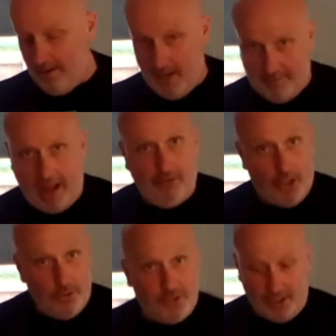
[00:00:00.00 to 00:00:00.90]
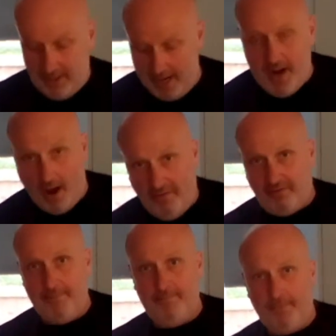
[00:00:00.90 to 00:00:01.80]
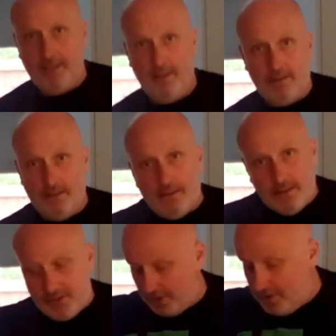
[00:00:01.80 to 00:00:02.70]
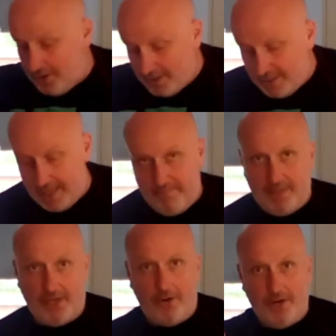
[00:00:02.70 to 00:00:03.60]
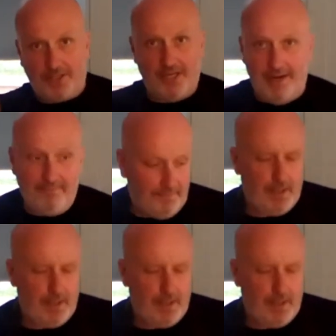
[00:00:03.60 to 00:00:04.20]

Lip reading: and that will loosen enough so that you can dip your donuts in.